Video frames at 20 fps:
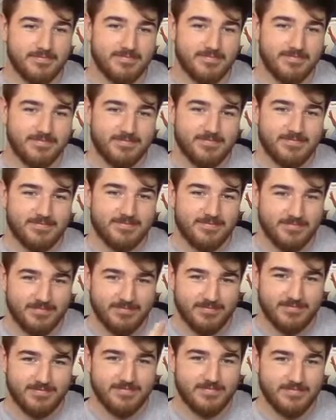
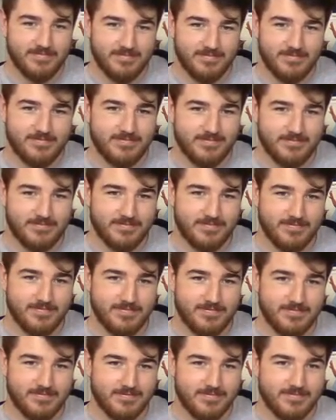
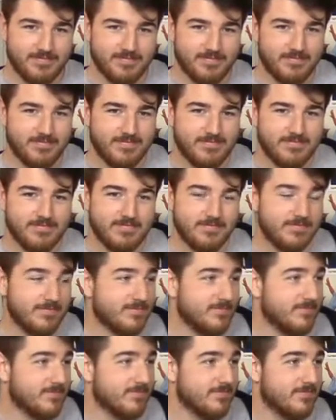
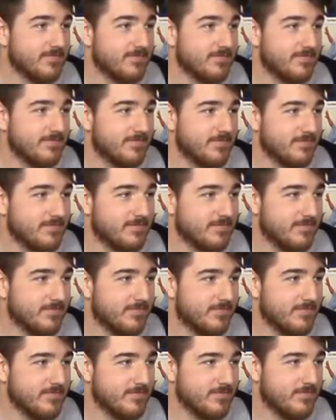
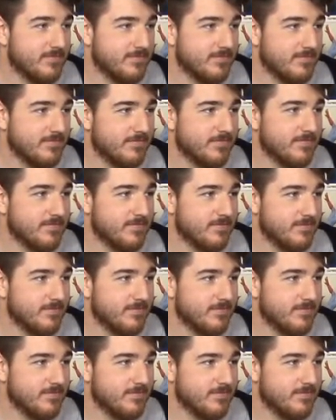(not speaking)